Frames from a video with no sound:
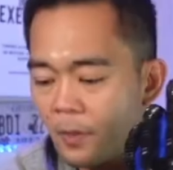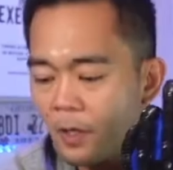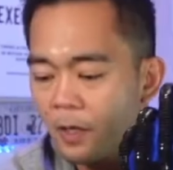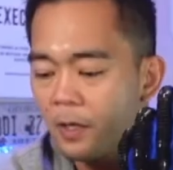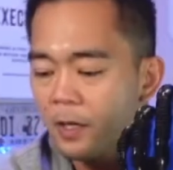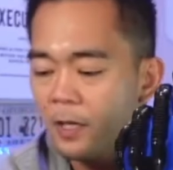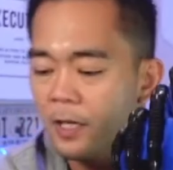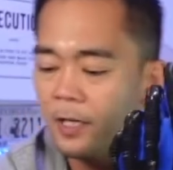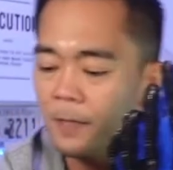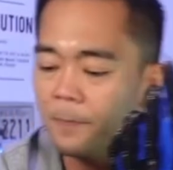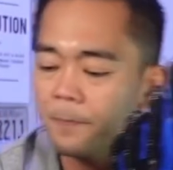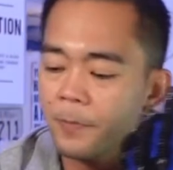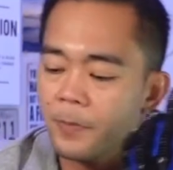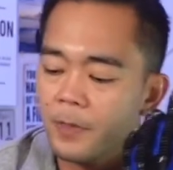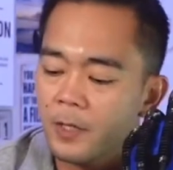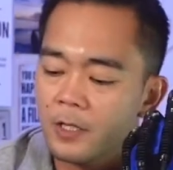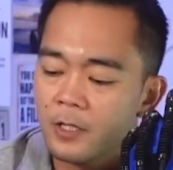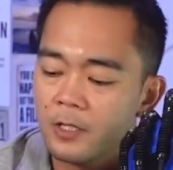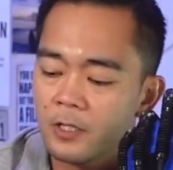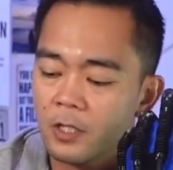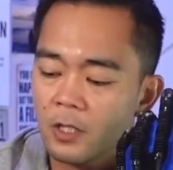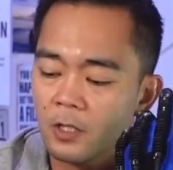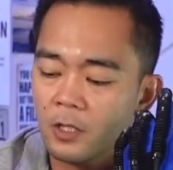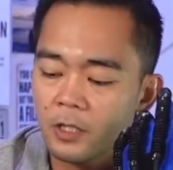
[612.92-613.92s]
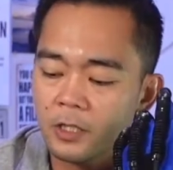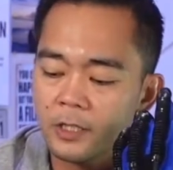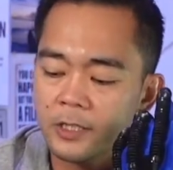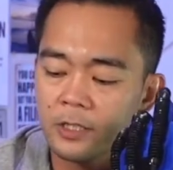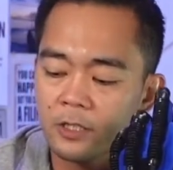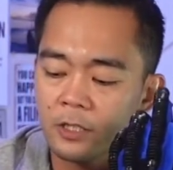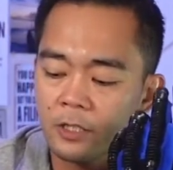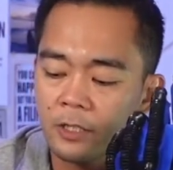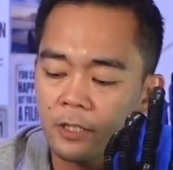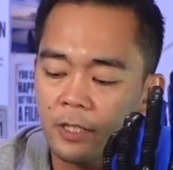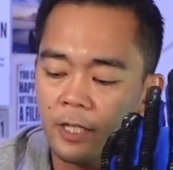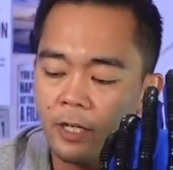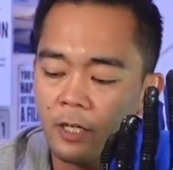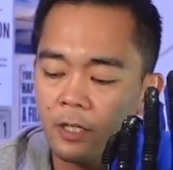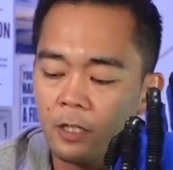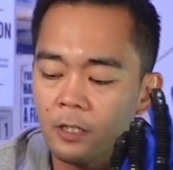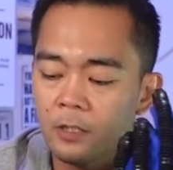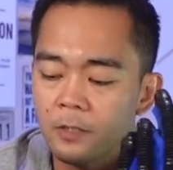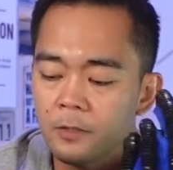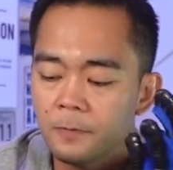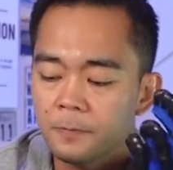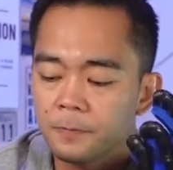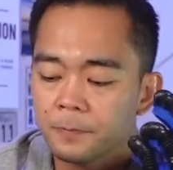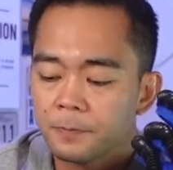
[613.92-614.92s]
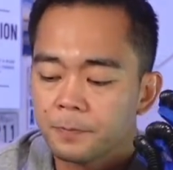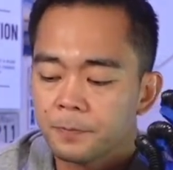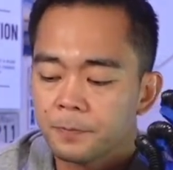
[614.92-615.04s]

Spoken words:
All right, so let's turn that on.